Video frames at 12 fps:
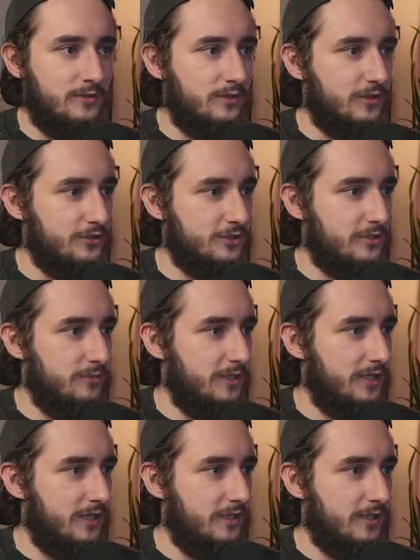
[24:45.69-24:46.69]
There should
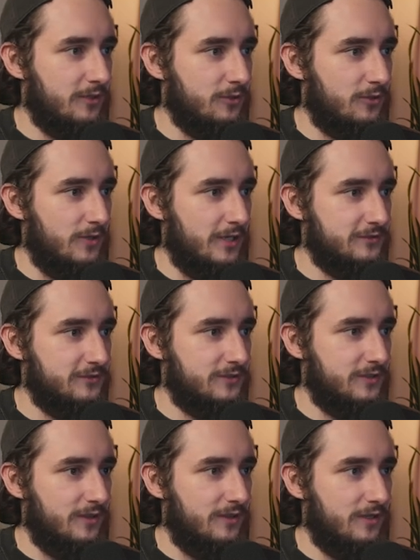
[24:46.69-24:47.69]
be a GET
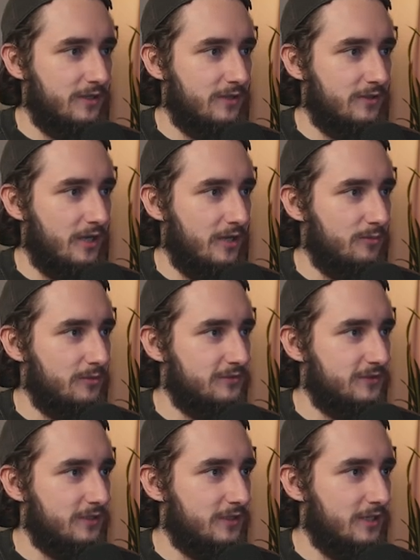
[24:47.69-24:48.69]
request. I think I am
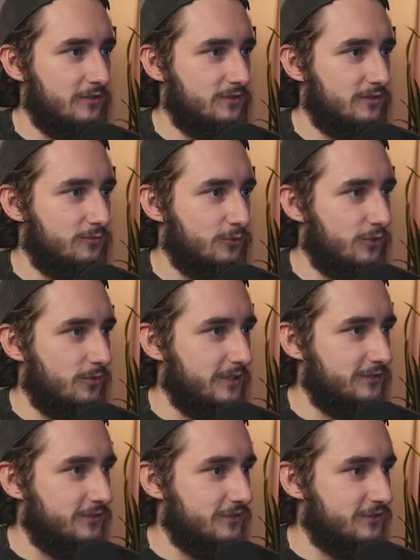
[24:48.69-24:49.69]
missing a GET
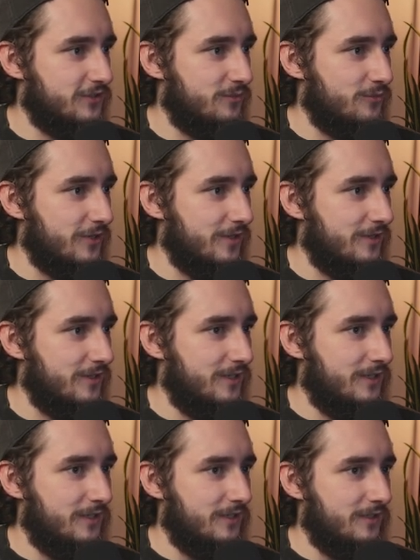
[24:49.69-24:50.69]
request here somewhere.
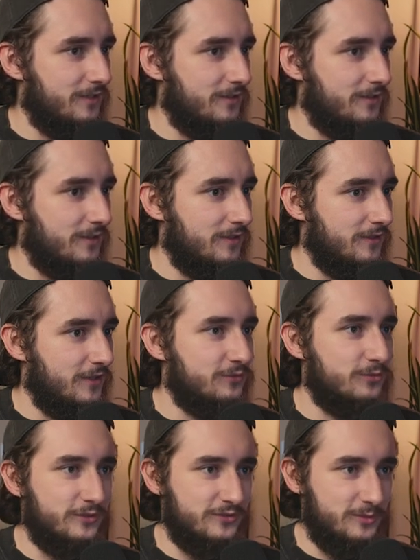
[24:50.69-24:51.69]
This
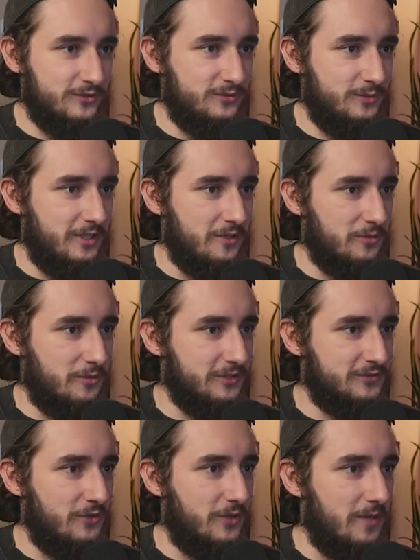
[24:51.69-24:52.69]
one is supposed to be GET
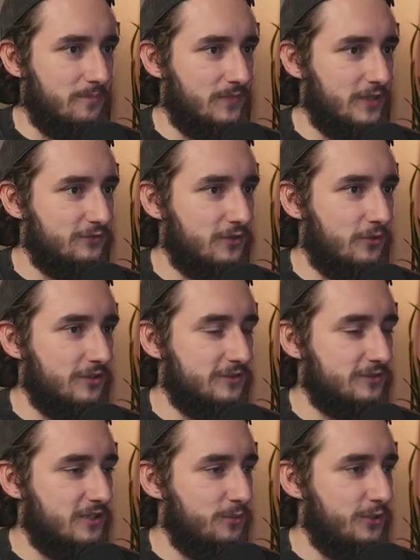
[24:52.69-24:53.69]
request. Okay, so this
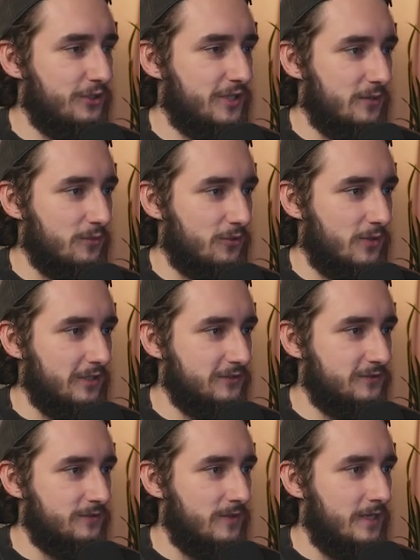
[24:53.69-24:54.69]
is going to be our GET
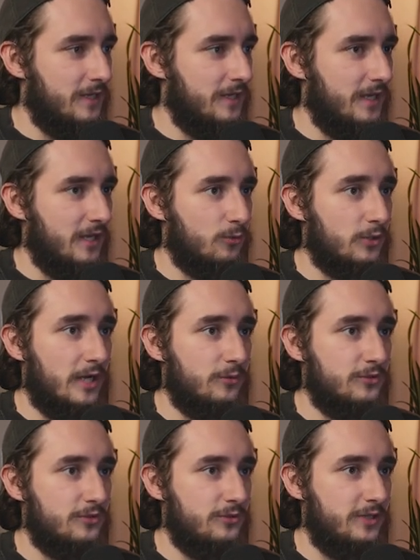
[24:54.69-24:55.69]
request. And what I
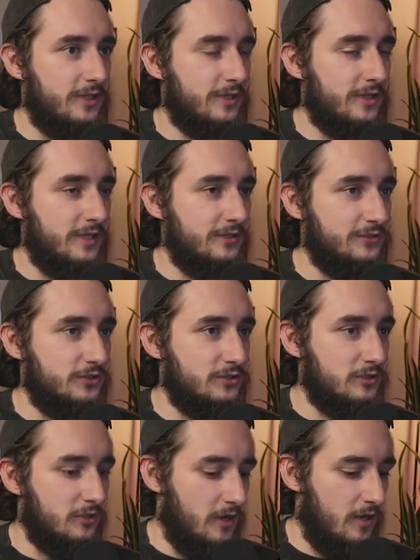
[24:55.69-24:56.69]
would do here is
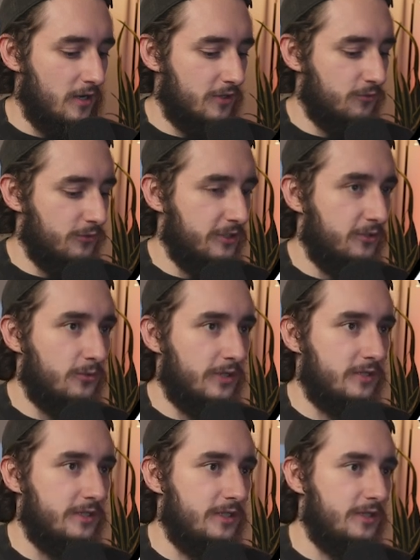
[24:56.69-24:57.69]
just log really
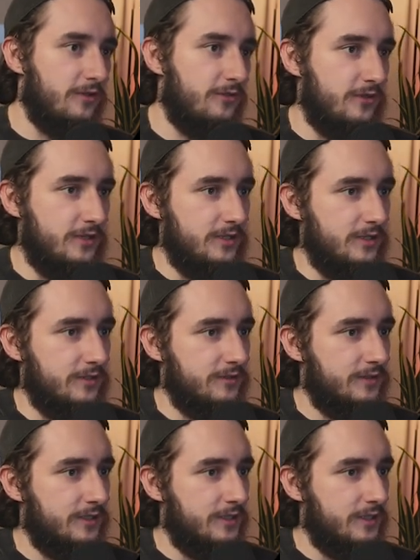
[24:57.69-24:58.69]
quickly the
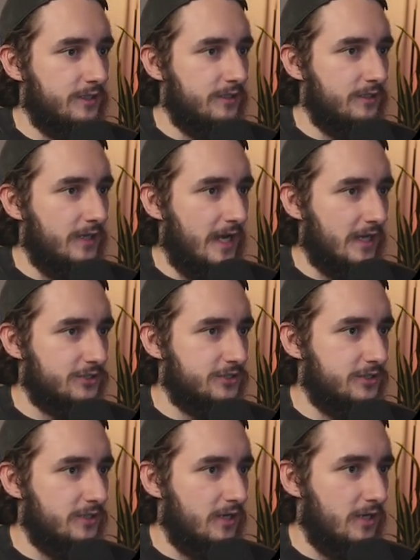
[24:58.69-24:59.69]

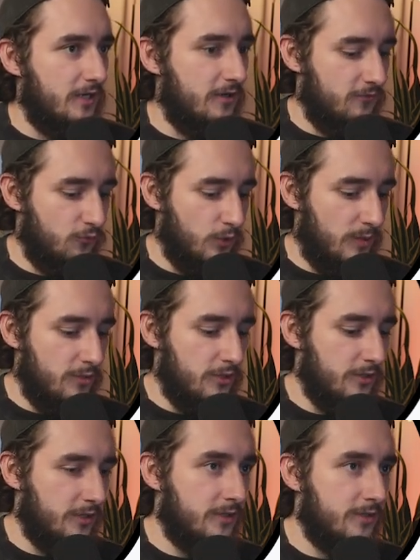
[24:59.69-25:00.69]
action of
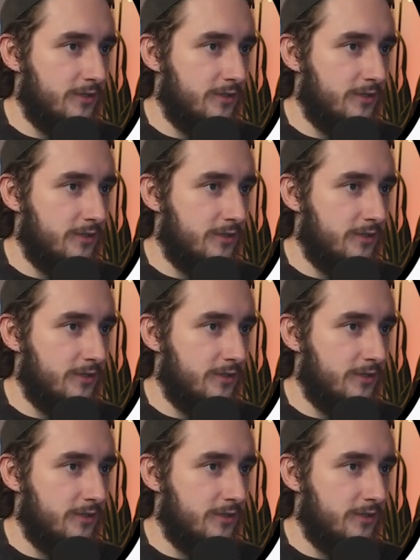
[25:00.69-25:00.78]
webhook